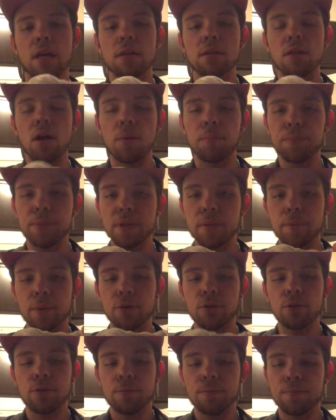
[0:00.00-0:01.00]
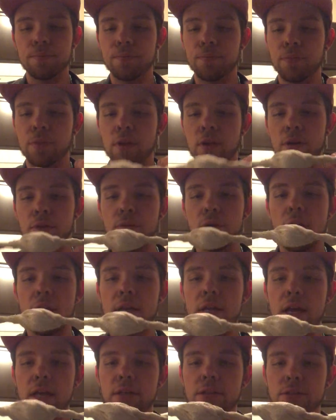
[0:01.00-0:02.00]
lump in the middle,
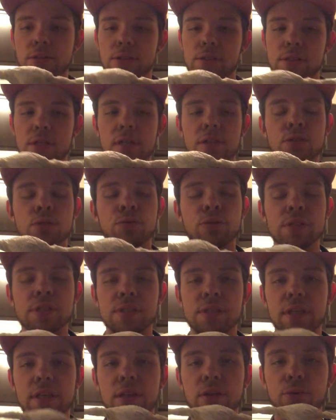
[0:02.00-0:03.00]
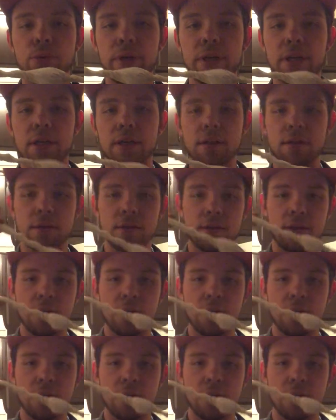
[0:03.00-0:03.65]
right? And you're just like twisting the wick,